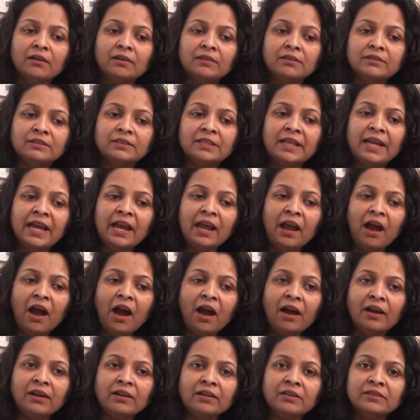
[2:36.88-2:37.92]

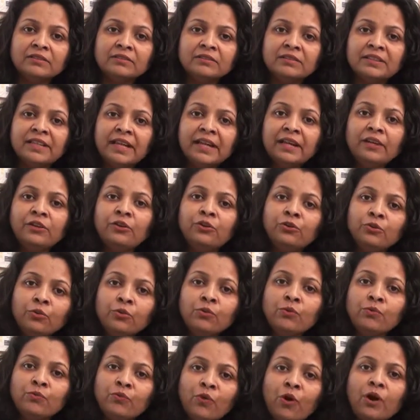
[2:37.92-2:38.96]
they do
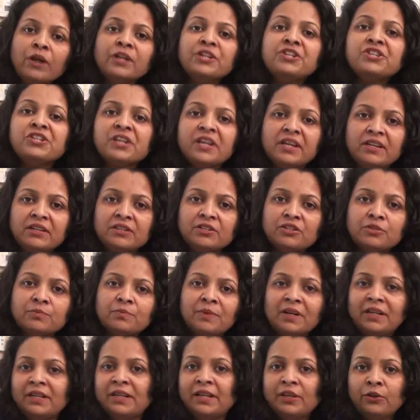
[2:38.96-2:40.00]
want
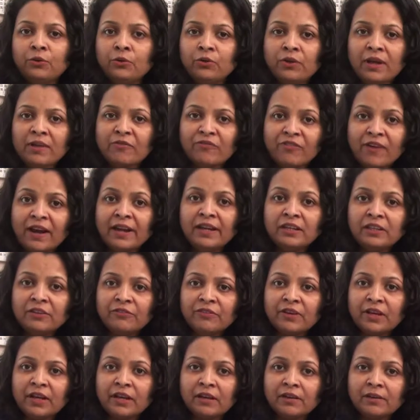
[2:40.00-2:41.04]
change, but they don't find
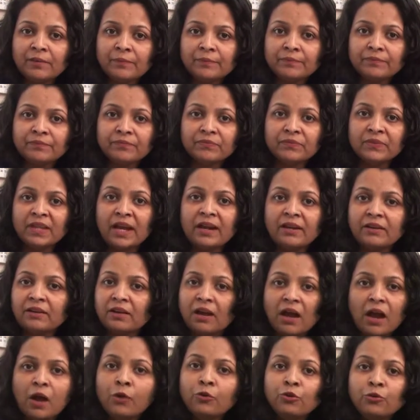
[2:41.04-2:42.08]
the way
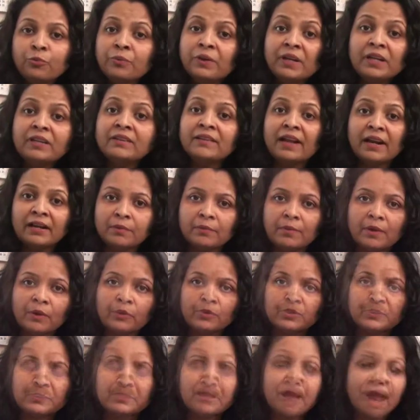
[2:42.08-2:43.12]
that how to bring that
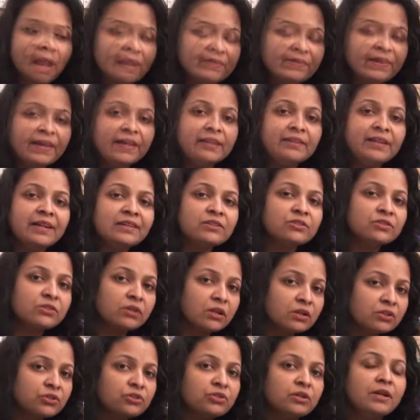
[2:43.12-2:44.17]
about. I think that
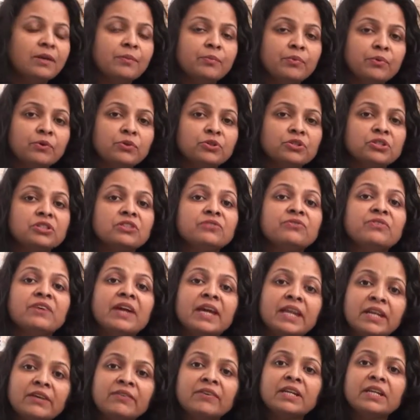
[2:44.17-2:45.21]
structured approach is
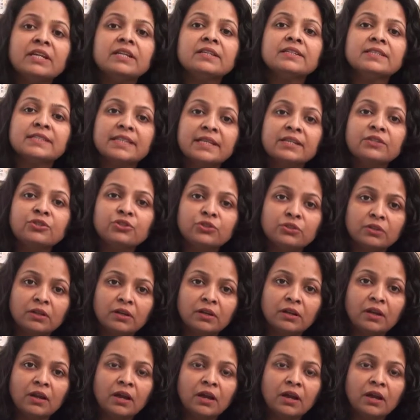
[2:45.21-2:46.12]
very, very essential.